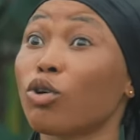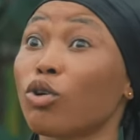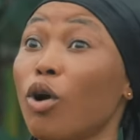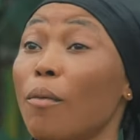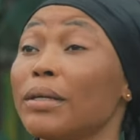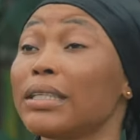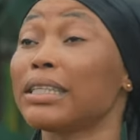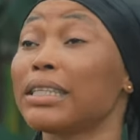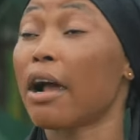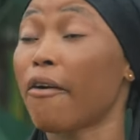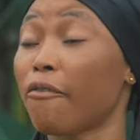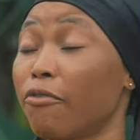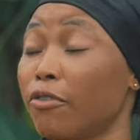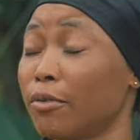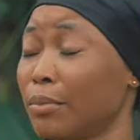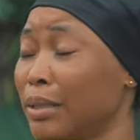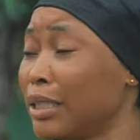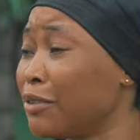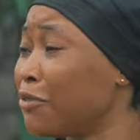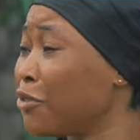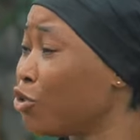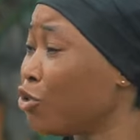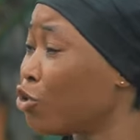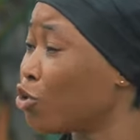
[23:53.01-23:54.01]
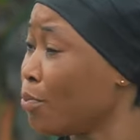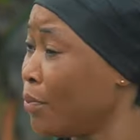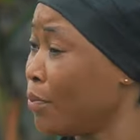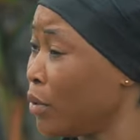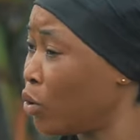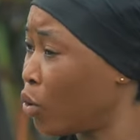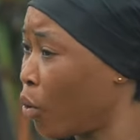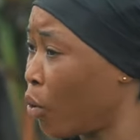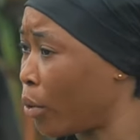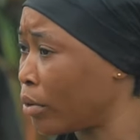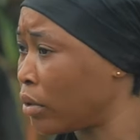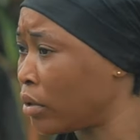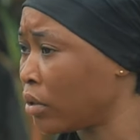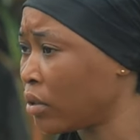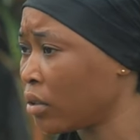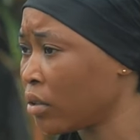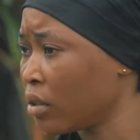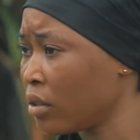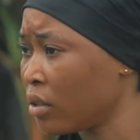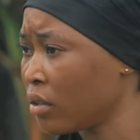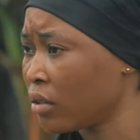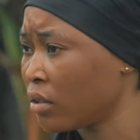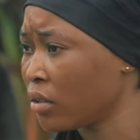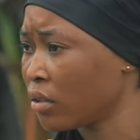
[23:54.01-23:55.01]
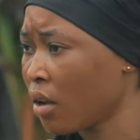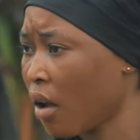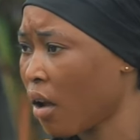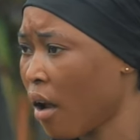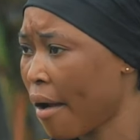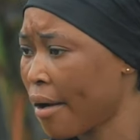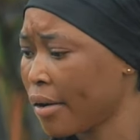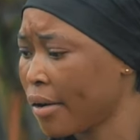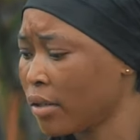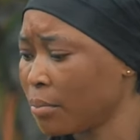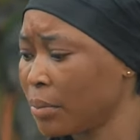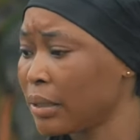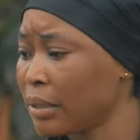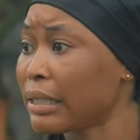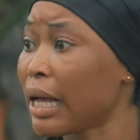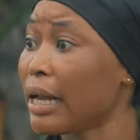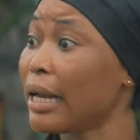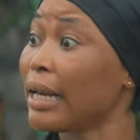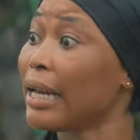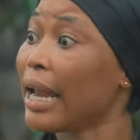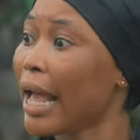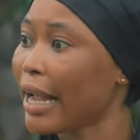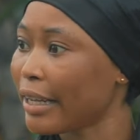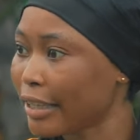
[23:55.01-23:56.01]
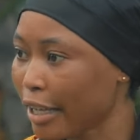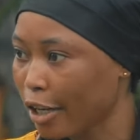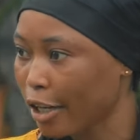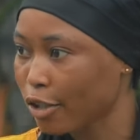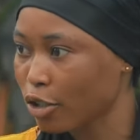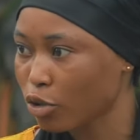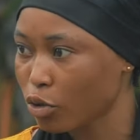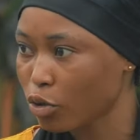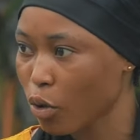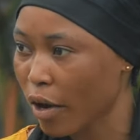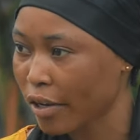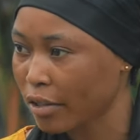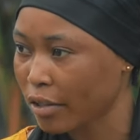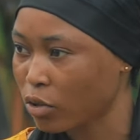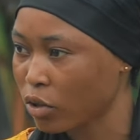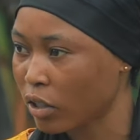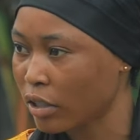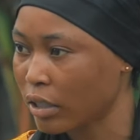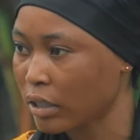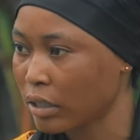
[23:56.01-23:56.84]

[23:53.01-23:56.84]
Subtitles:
coming down from heaven to beat us? Besides, lie that you did not enjoy